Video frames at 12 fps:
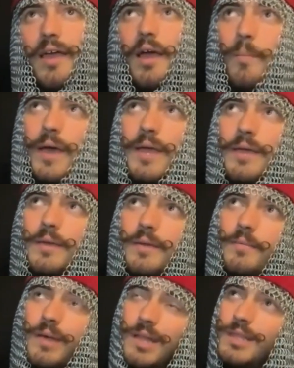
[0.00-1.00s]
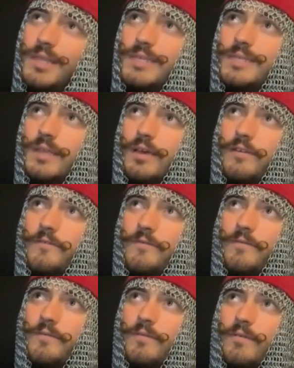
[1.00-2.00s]
my list of
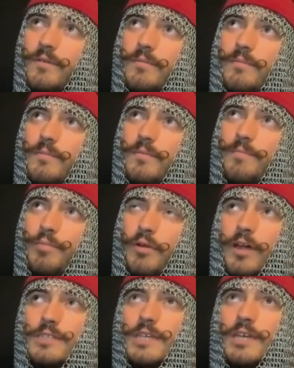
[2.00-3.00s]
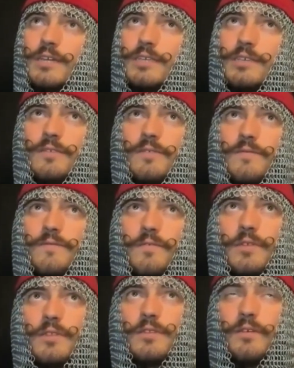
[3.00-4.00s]
projects
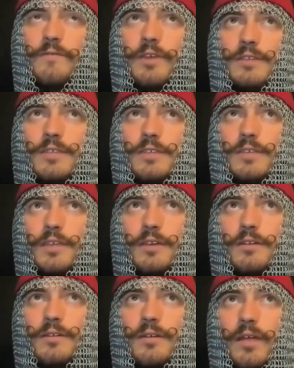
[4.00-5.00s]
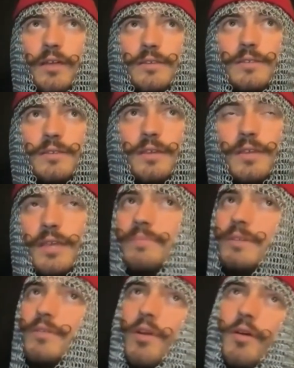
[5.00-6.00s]
for to finish this year is it
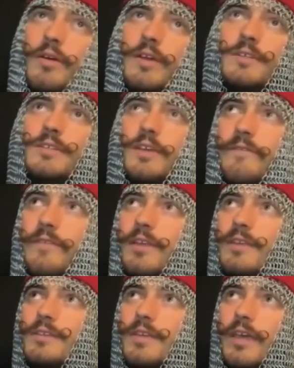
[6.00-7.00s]
keeps growing and shifting and